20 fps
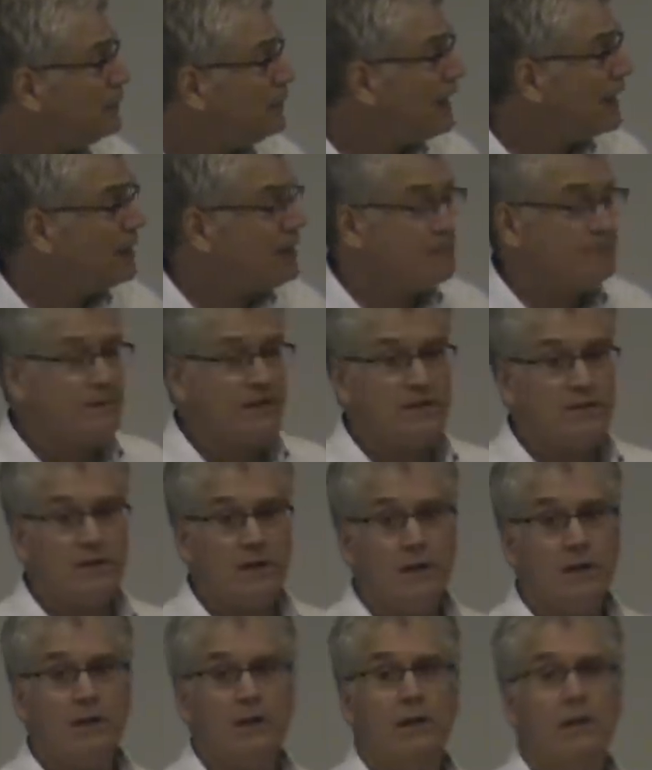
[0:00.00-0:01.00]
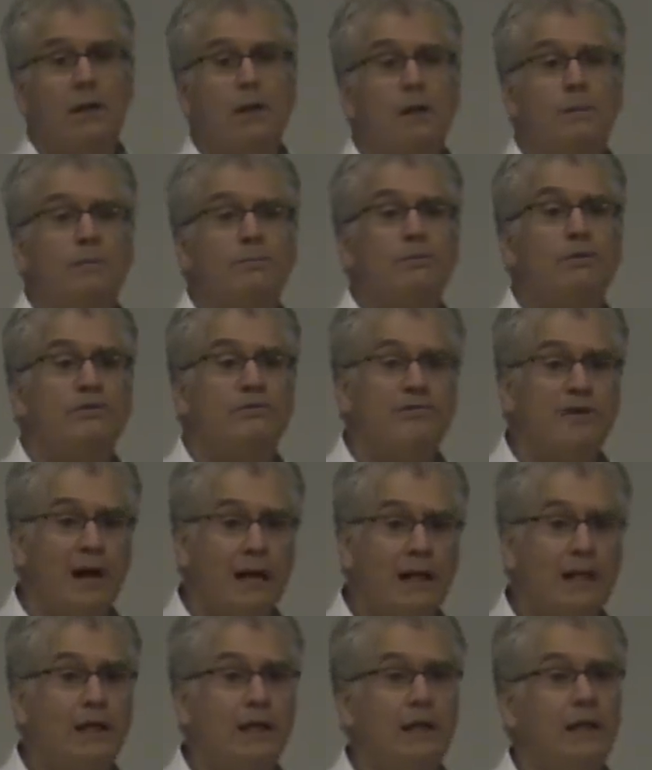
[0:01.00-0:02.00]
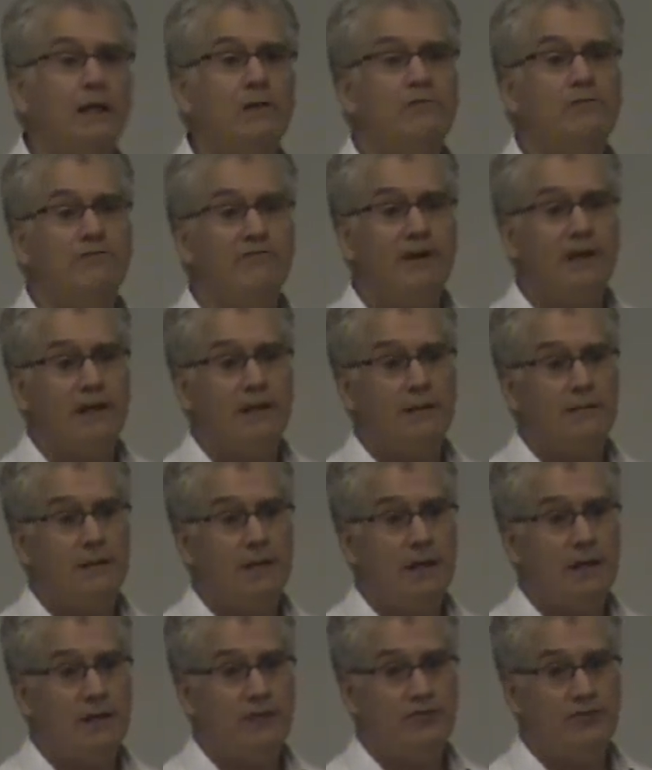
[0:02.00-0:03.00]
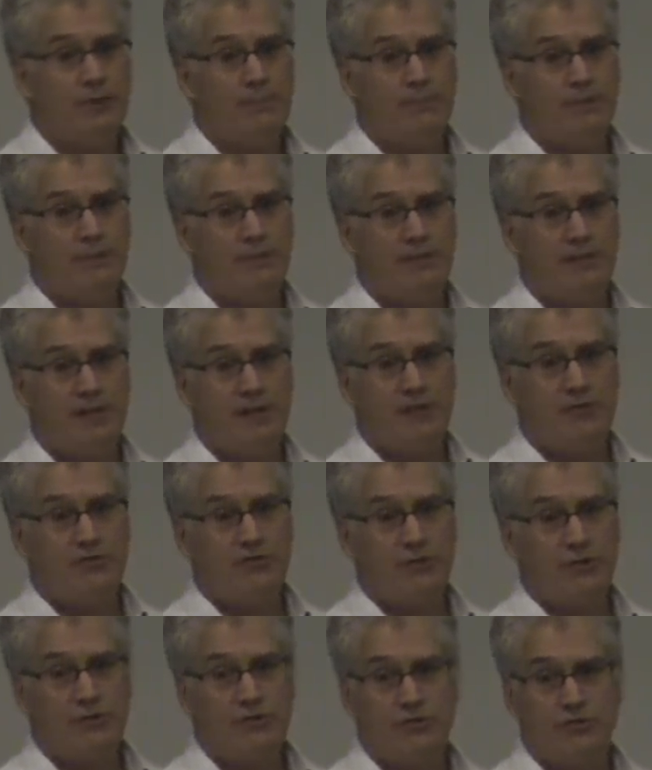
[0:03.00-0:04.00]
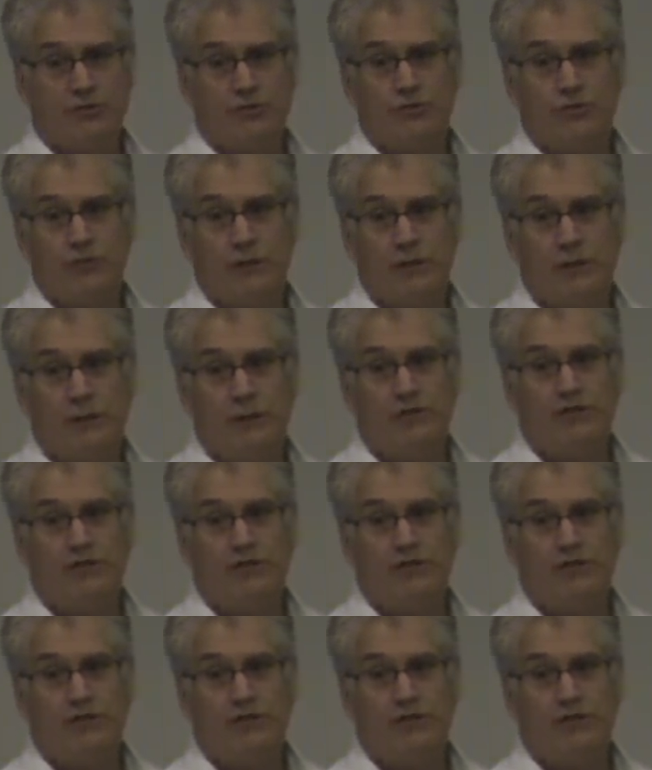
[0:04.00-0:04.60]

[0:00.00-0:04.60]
that have been done providing vitamin A supplementation to children